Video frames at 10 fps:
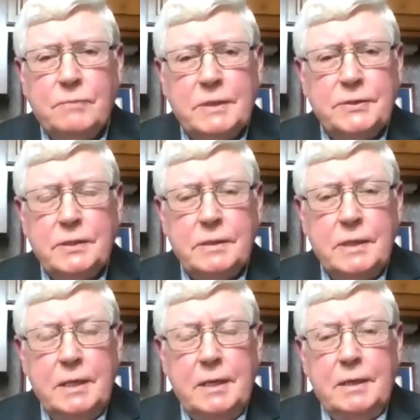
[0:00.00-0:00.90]
What's
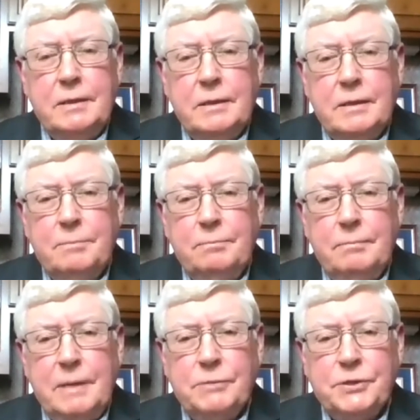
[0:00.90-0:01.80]
the
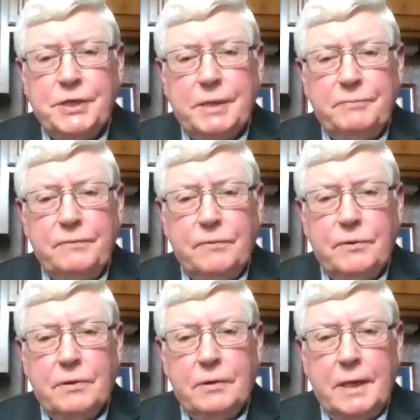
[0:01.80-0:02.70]
membership
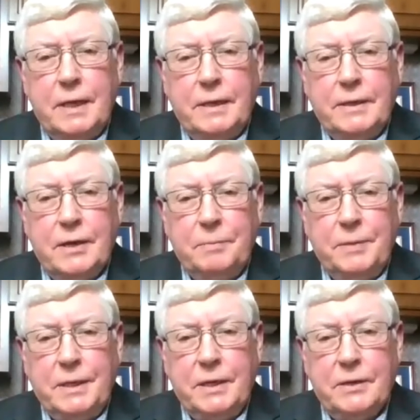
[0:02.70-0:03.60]
for
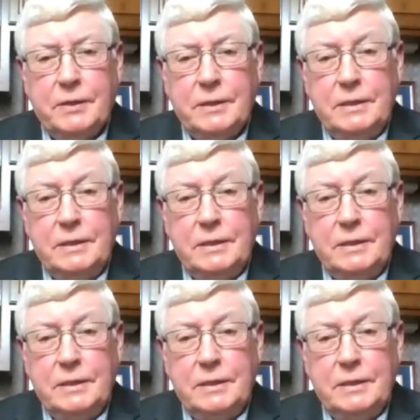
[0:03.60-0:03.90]
AARP here?